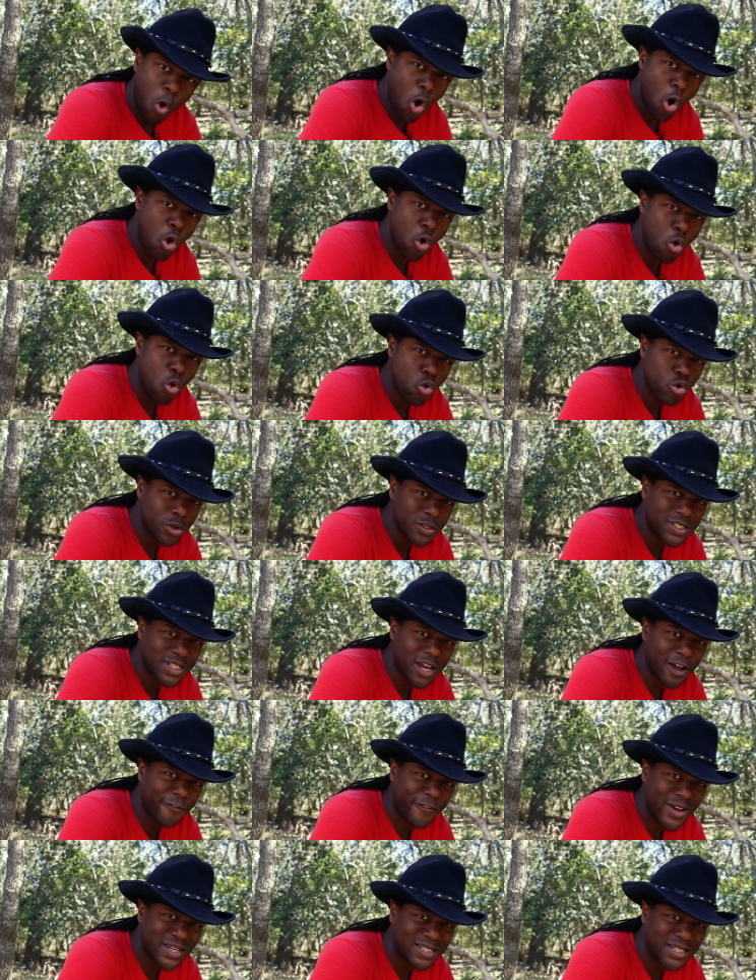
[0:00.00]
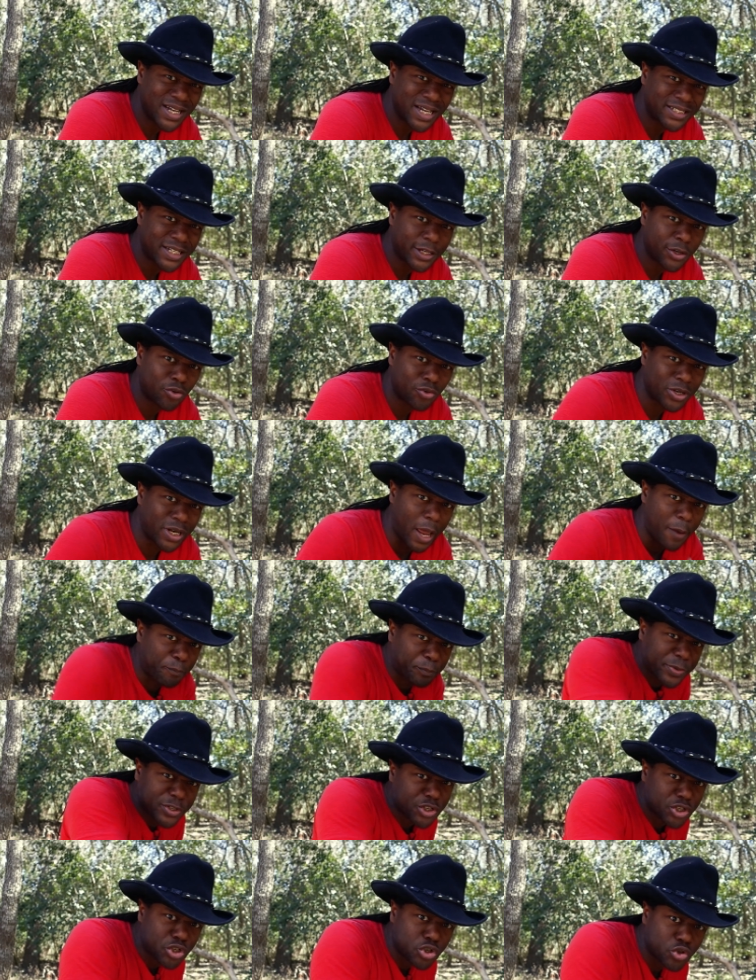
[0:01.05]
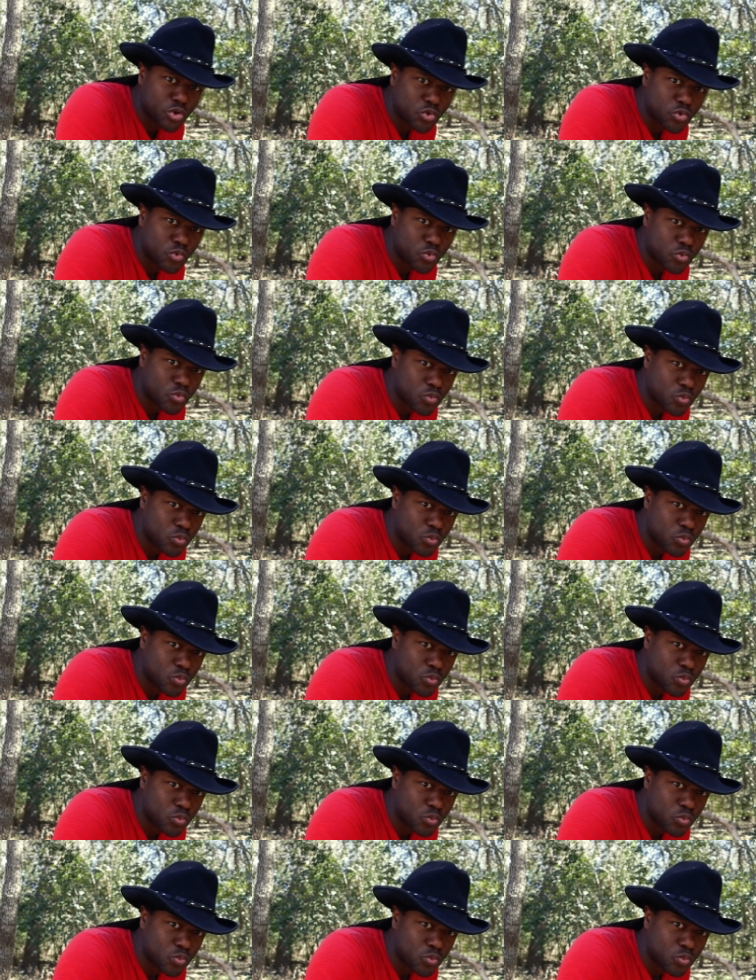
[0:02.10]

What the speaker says: Woo! You see how fast he got that cookie? Like, psh.